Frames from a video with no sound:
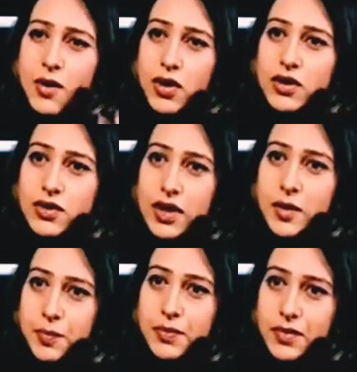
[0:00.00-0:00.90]
mean, I want
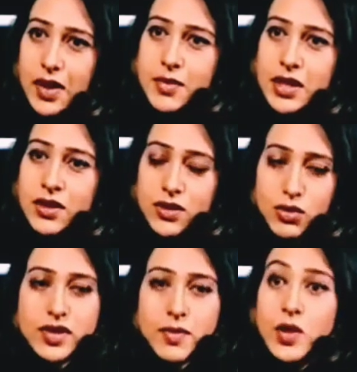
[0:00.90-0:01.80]
to
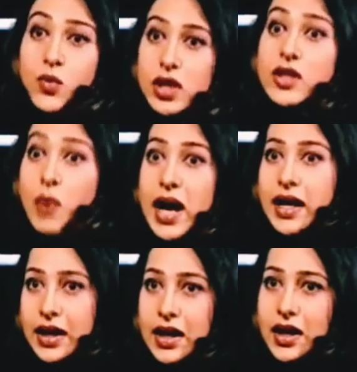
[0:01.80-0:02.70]
do something
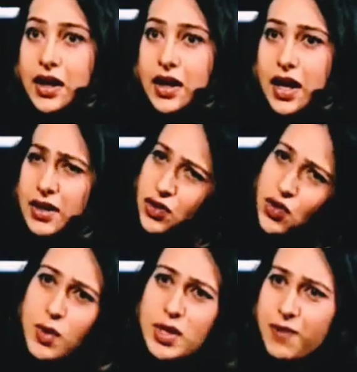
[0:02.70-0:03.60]
worthwhile. And
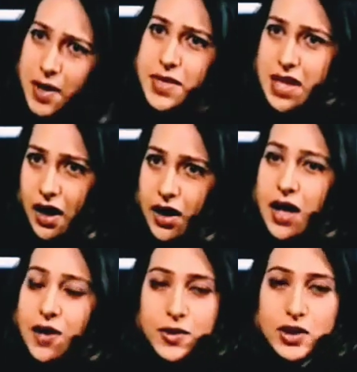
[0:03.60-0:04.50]
so what if I'm
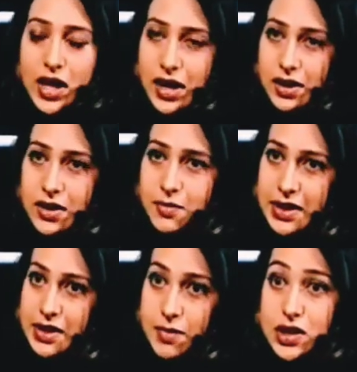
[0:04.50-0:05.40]
young? I
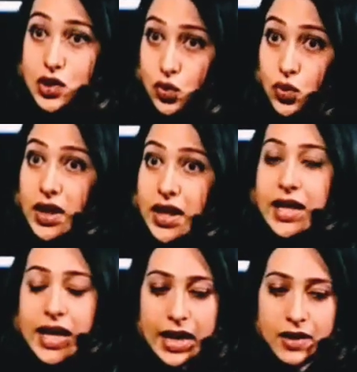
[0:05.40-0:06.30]
completed my
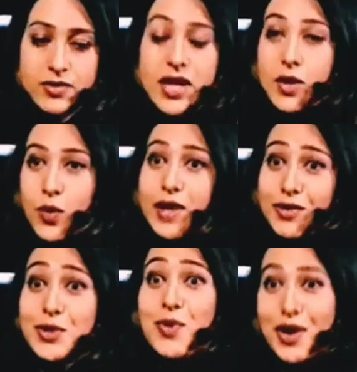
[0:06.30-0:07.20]
schooling. I've done
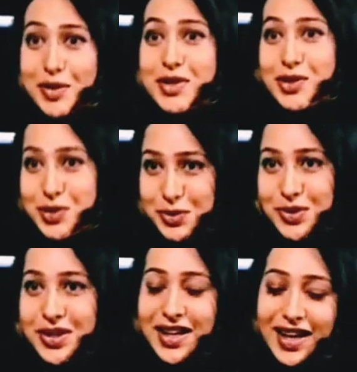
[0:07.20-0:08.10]
whatever you wanted me to
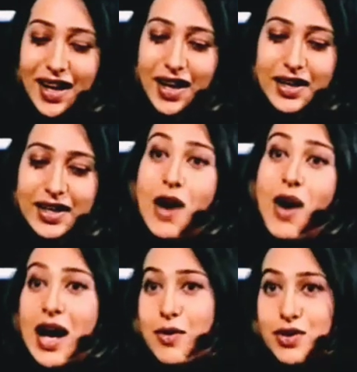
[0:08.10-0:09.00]
do.
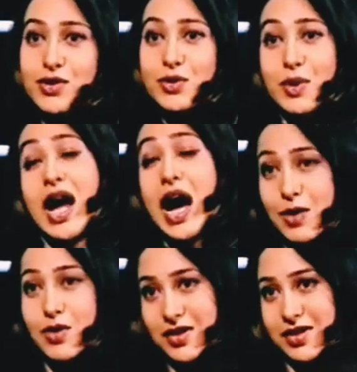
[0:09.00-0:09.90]
Now I want to do what
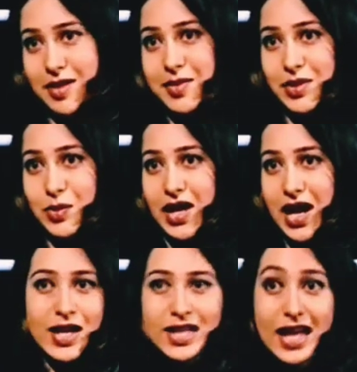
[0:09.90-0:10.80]
I want. I mean,
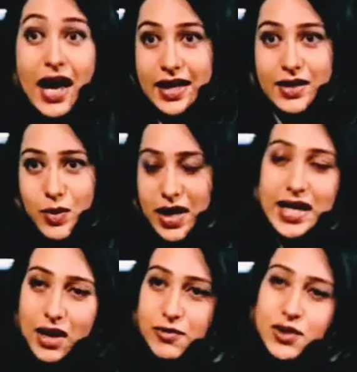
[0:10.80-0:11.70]
what I like,
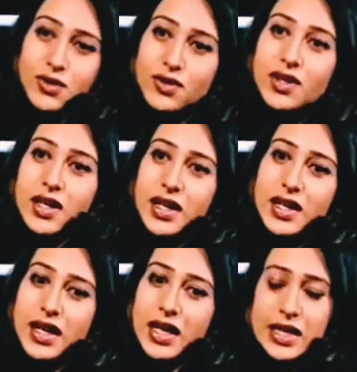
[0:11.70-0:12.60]
what I love to do.
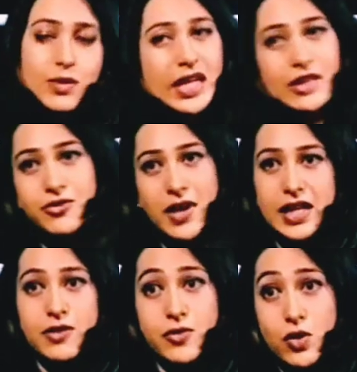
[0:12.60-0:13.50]
And they were like,
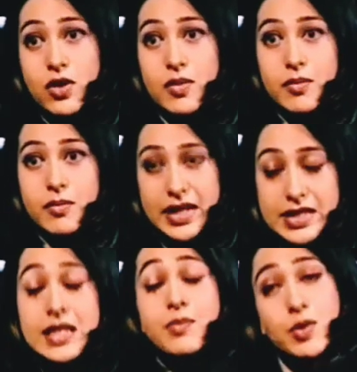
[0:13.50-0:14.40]
fine, if you're
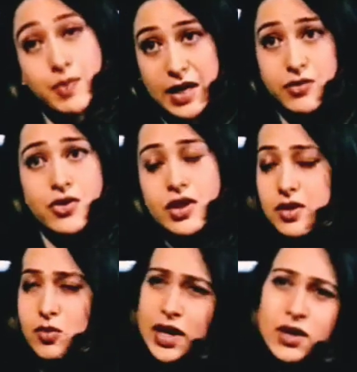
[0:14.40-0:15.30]
mentally prepared for
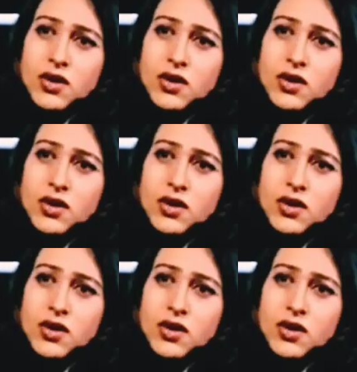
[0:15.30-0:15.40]
it, then